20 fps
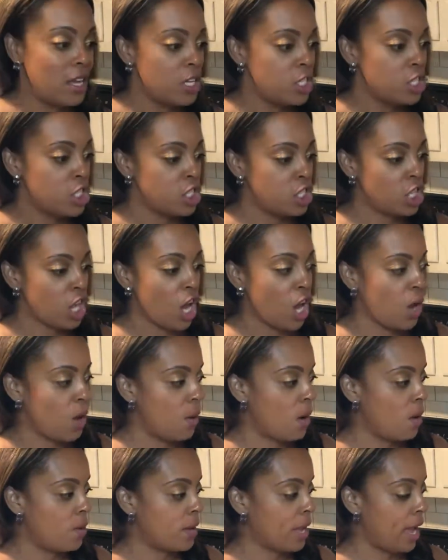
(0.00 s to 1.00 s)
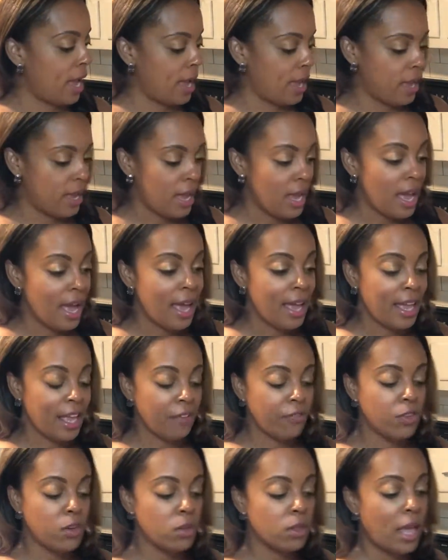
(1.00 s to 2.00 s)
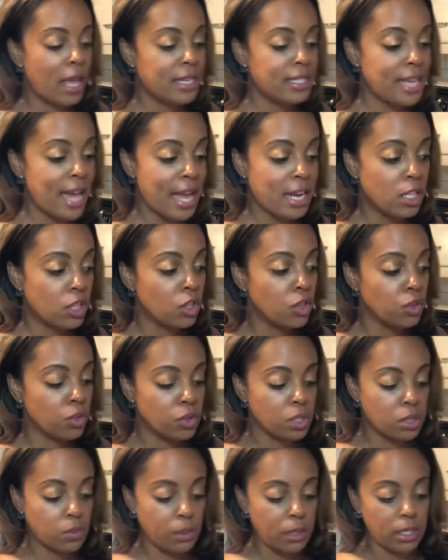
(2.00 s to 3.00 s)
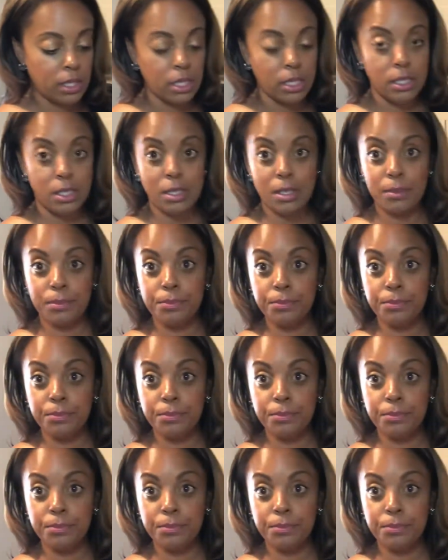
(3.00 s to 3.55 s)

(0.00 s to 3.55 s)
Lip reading: So, okay, if you like to add a little sweetness